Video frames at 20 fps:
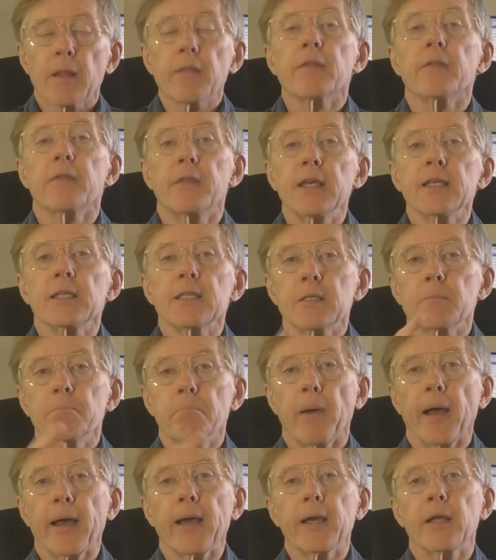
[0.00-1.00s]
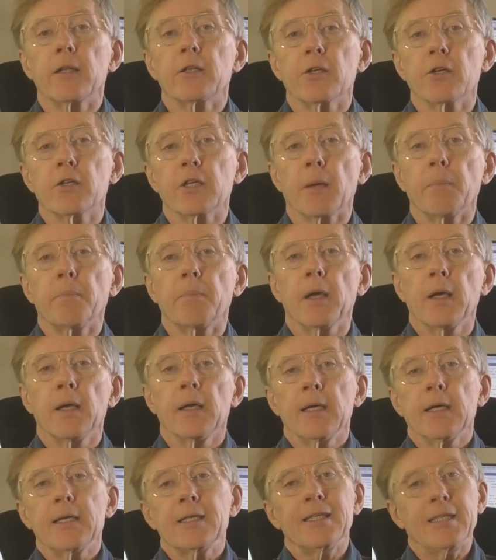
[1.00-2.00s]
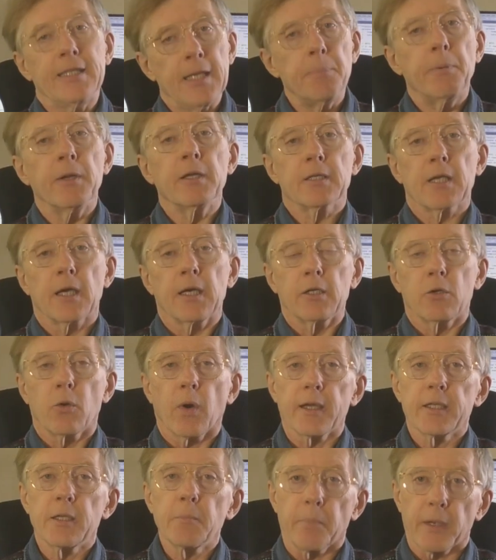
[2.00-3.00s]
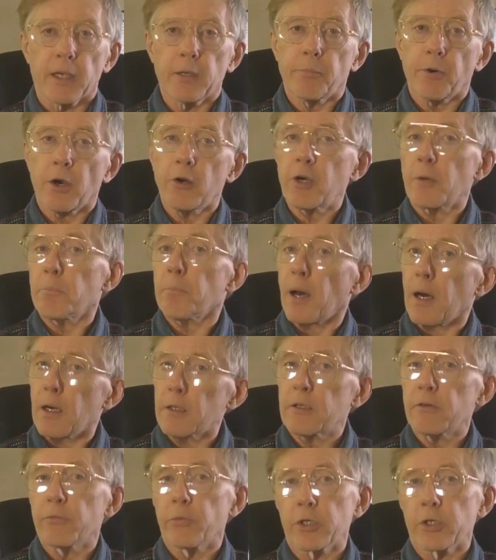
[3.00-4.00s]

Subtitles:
This bug turned up deep inside quite a big program, part of